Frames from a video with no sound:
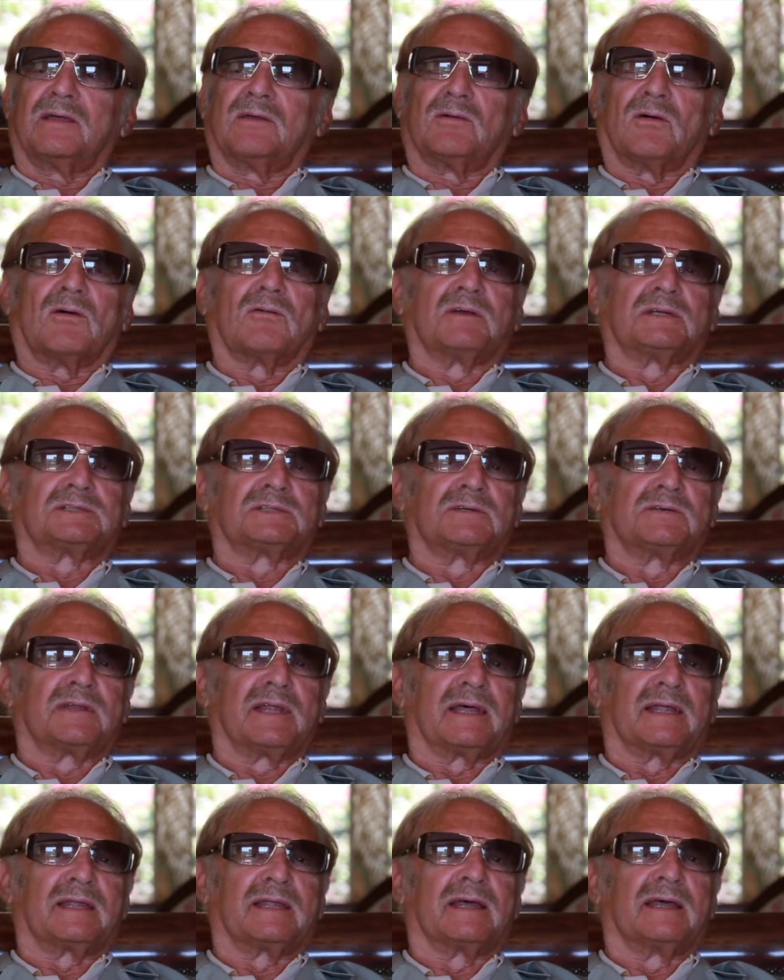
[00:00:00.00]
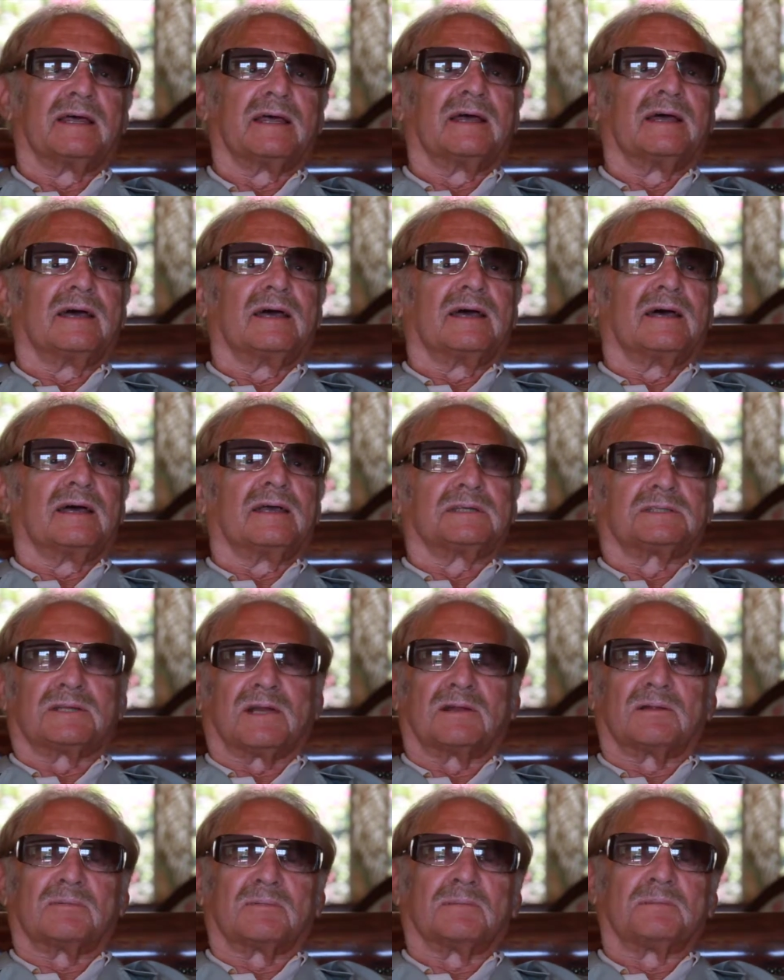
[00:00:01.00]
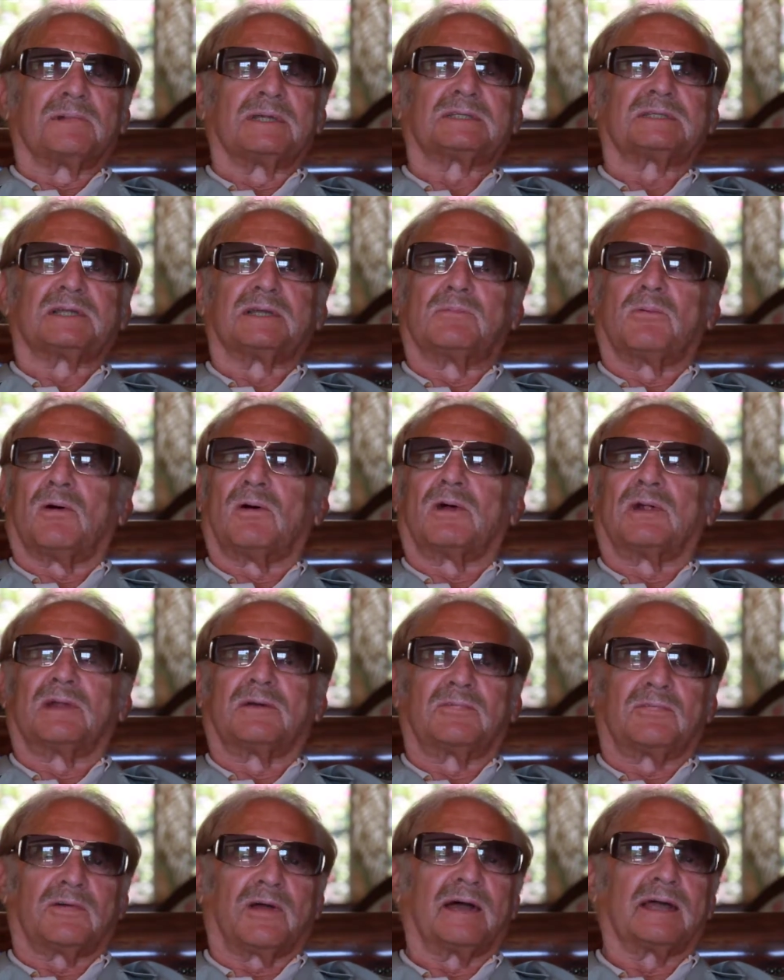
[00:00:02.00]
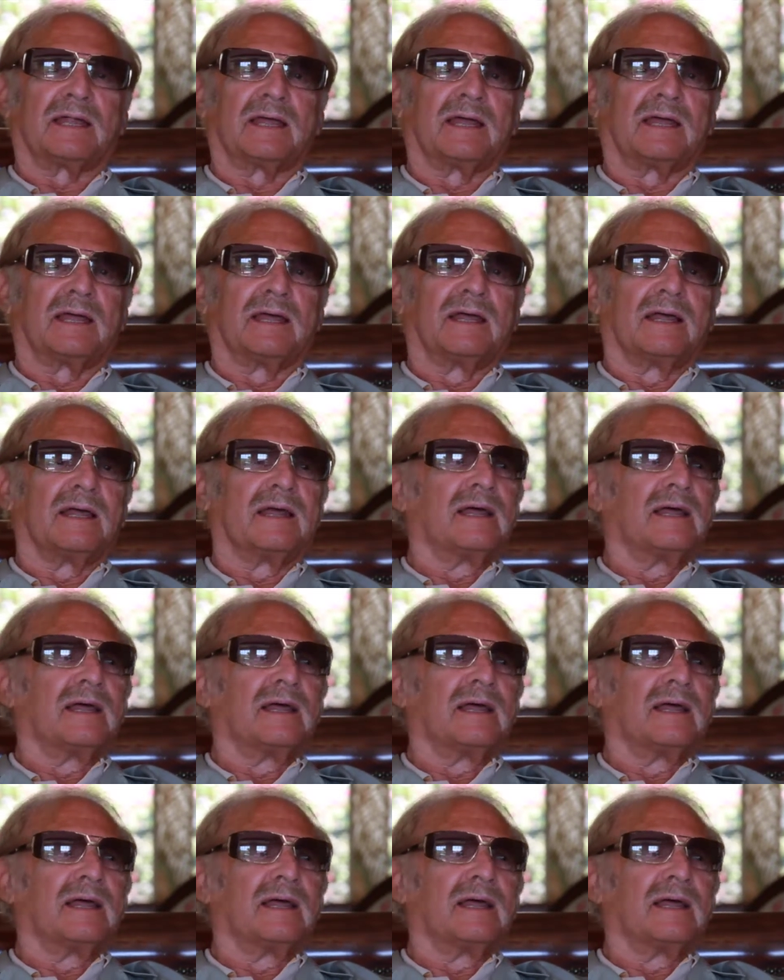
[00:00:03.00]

you always do that, start a publicity war on a Friday,